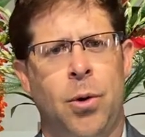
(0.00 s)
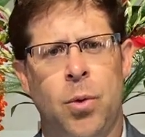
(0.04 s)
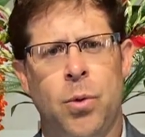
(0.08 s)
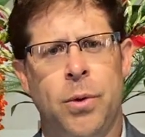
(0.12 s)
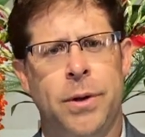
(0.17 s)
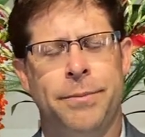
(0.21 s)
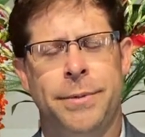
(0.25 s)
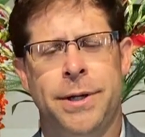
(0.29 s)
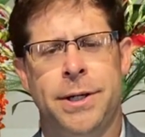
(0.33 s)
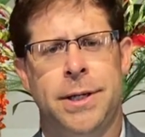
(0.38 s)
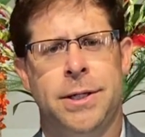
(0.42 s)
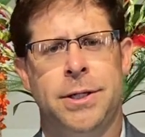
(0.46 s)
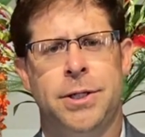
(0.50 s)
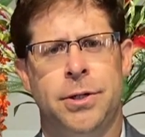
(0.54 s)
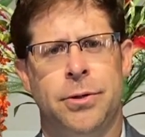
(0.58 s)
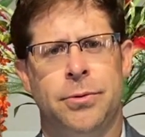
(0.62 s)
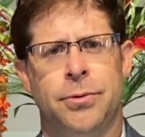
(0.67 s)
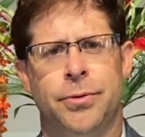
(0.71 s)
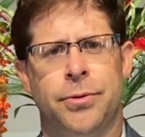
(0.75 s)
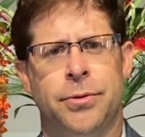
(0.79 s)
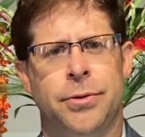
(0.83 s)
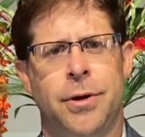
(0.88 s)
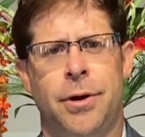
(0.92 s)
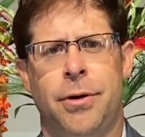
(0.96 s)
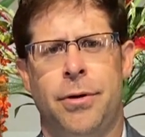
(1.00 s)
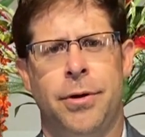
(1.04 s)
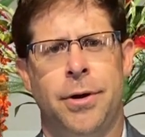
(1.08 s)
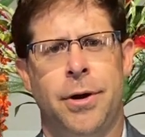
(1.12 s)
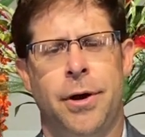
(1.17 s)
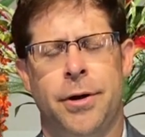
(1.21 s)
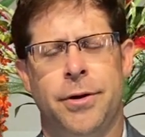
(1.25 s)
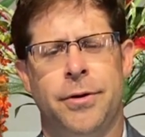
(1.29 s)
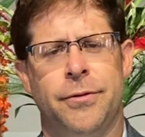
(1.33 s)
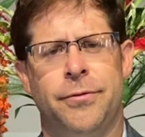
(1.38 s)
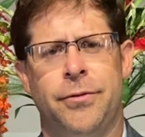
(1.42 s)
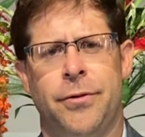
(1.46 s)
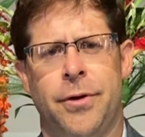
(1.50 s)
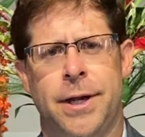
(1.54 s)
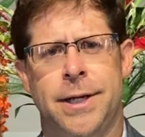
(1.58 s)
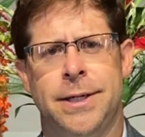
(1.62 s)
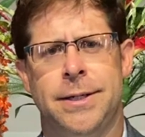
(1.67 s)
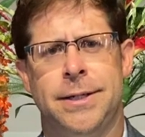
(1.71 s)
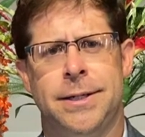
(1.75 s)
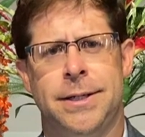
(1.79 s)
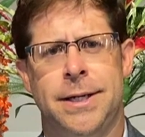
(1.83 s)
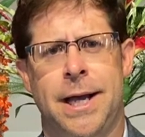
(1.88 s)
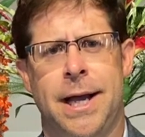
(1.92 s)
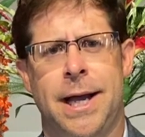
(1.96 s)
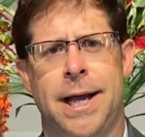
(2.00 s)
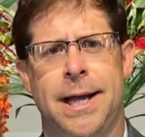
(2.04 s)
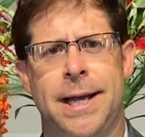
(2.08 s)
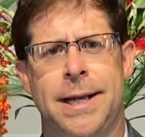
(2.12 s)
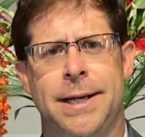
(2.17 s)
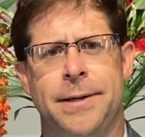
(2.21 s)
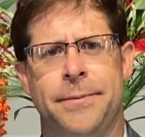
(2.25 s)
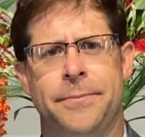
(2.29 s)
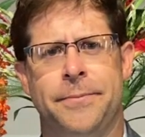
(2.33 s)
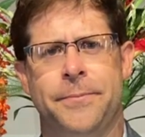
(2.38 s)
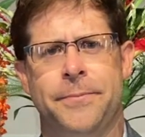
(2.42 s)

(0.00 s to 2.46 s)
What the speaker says: women and children are not afraid to die."